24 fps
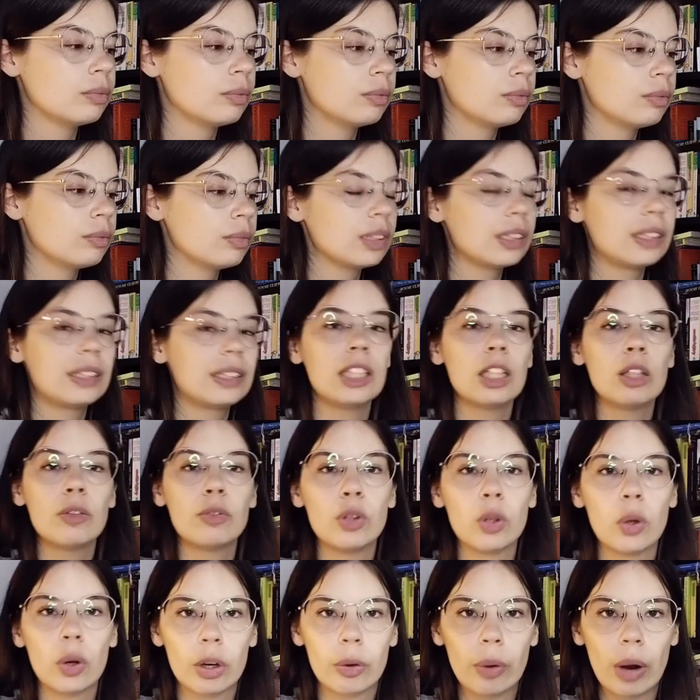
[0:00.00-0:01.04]

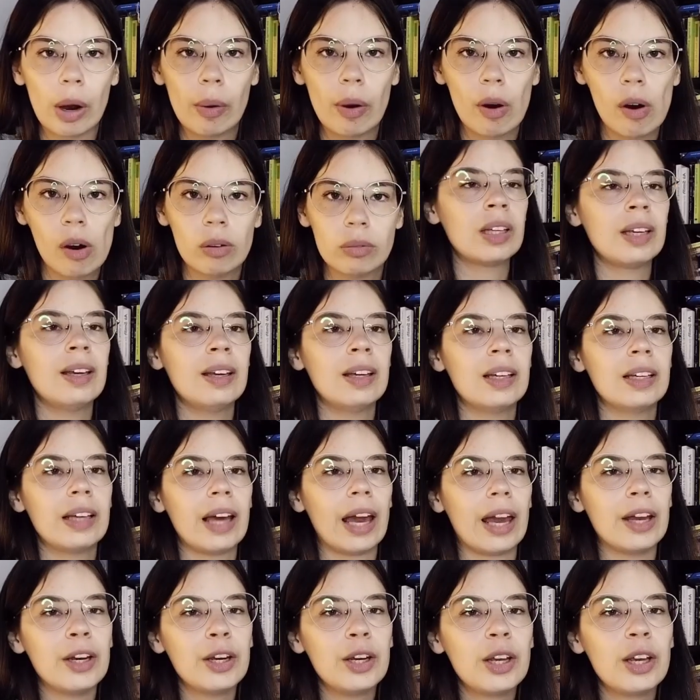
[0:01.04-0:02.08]
Silvio Herrero.
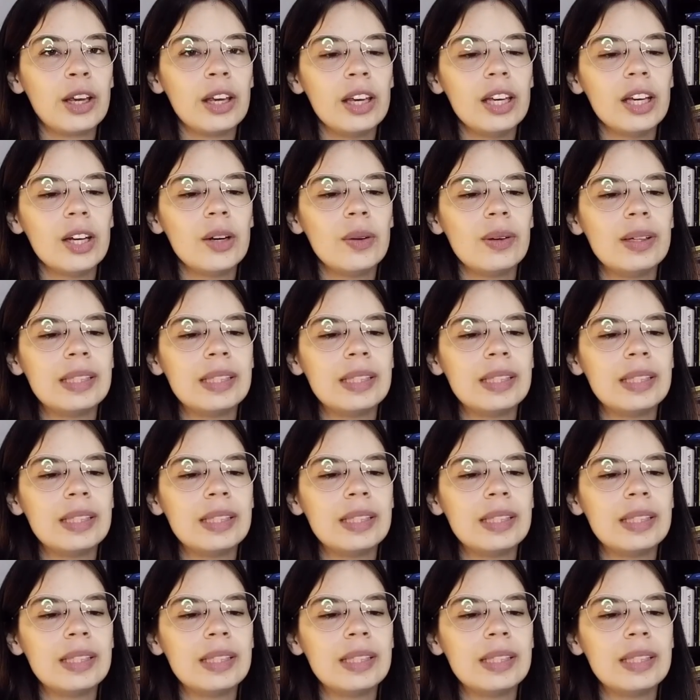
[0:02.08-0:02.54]
And here